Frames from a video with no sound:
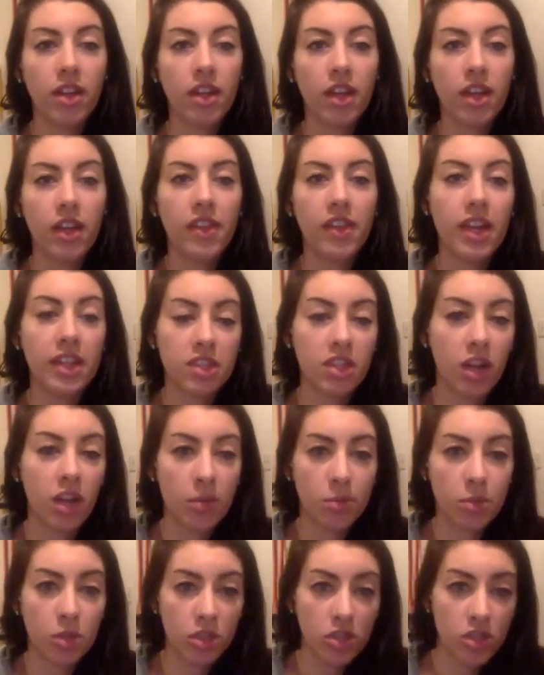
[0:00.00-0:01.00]
And that's an
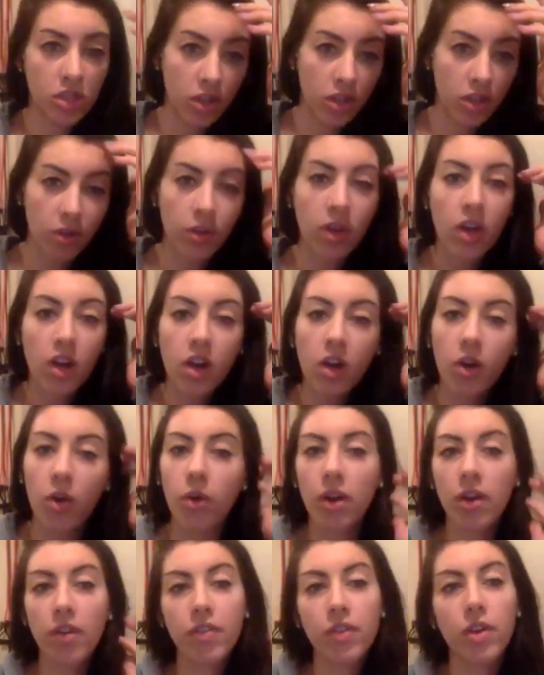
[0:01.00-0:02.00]
option too.
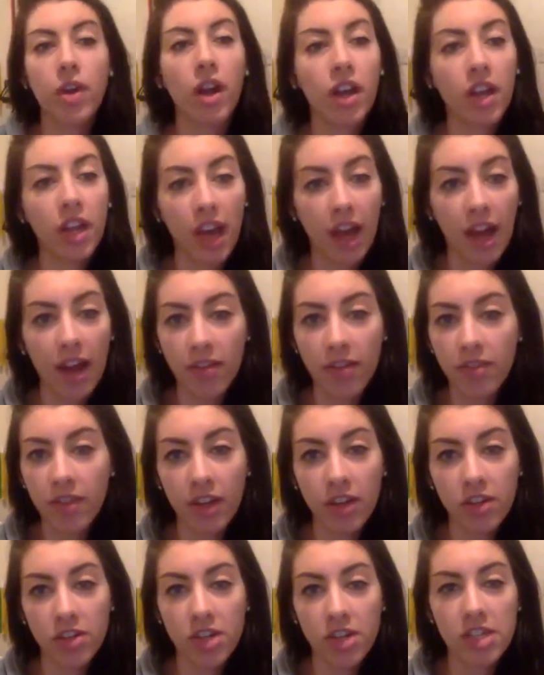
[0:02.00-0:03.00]
Or if you already have
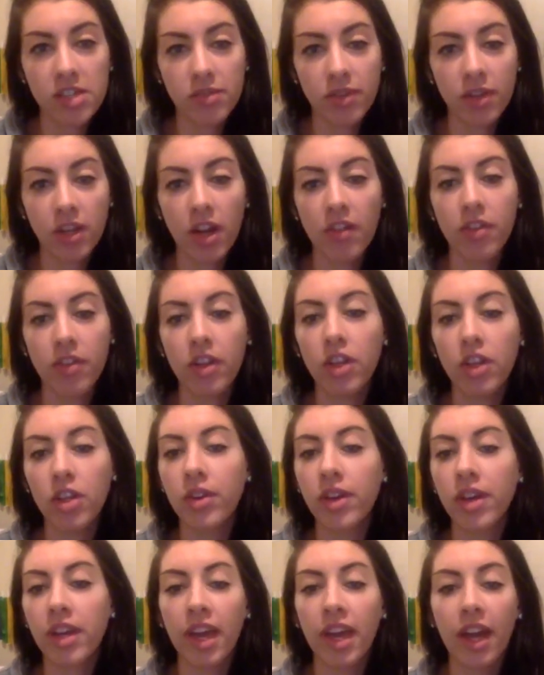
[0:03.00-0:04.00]
Energize and Recover, you
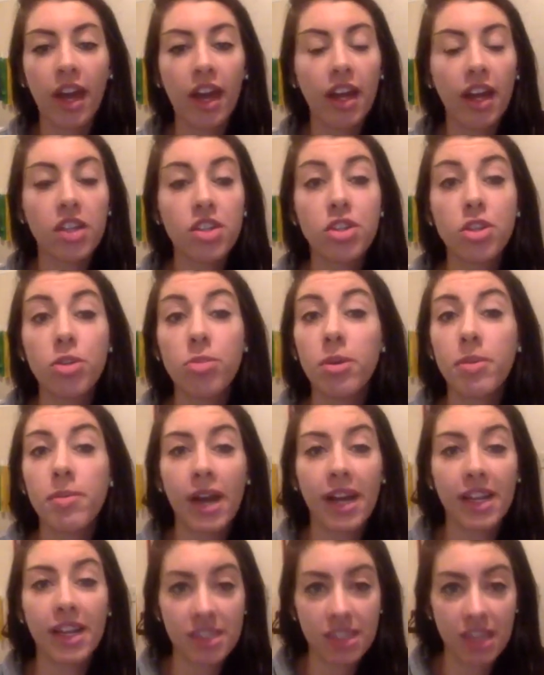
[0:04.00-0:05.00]
could get 2B
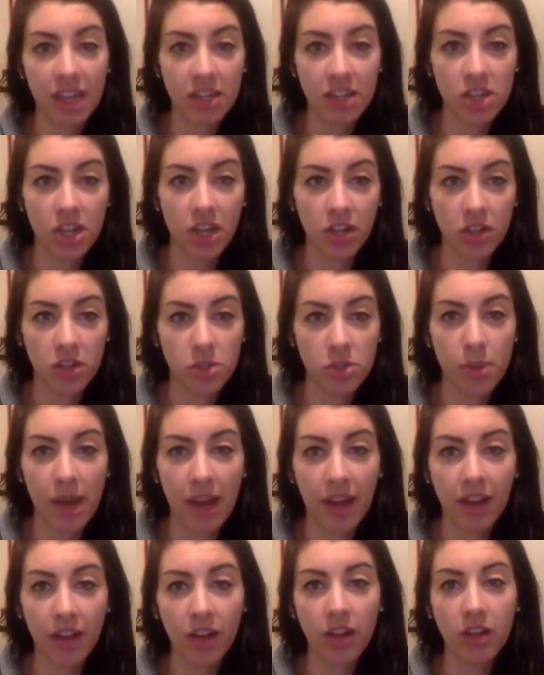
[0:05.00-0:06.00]
Mindset Challenge
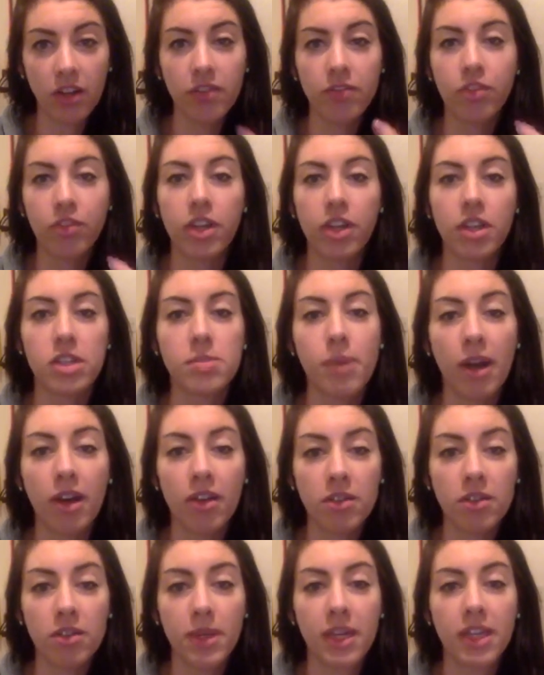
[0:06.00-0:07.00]
Pack for your
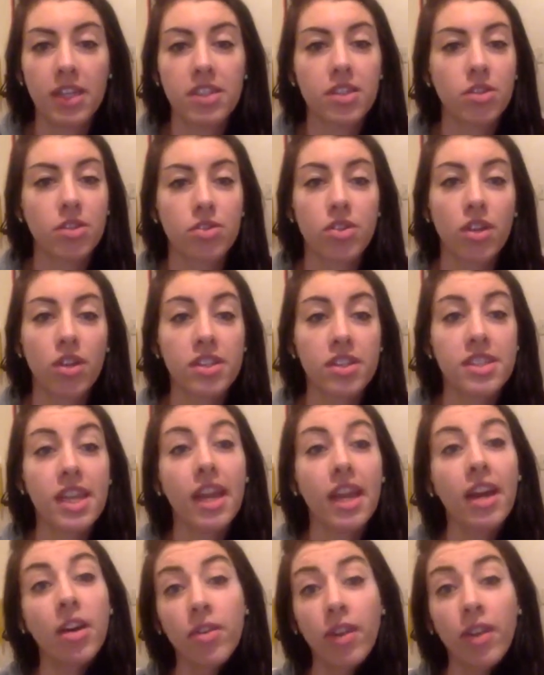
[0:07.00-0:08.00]
spouse, because those are on
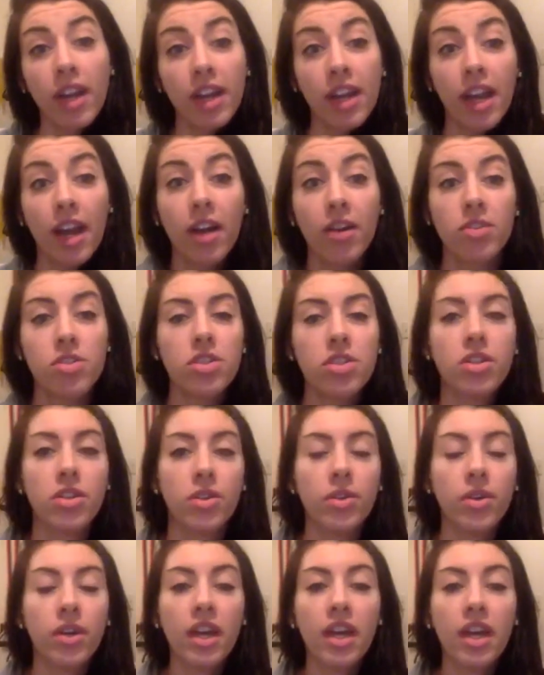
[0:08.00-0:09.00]
sale right now
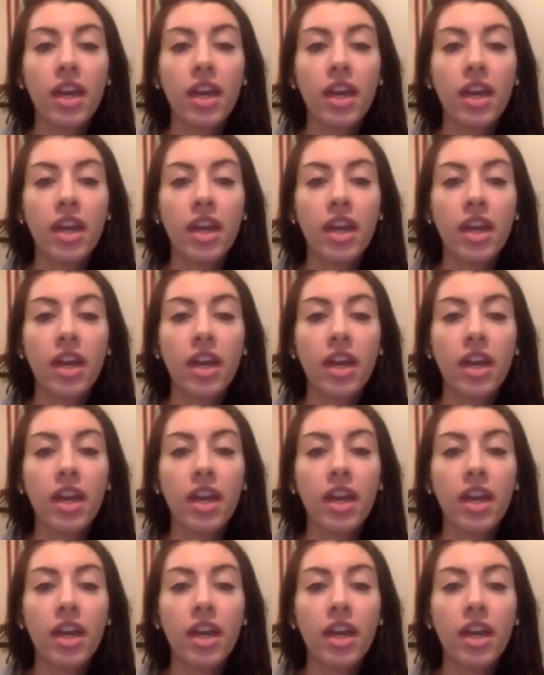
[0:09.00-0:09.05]
too.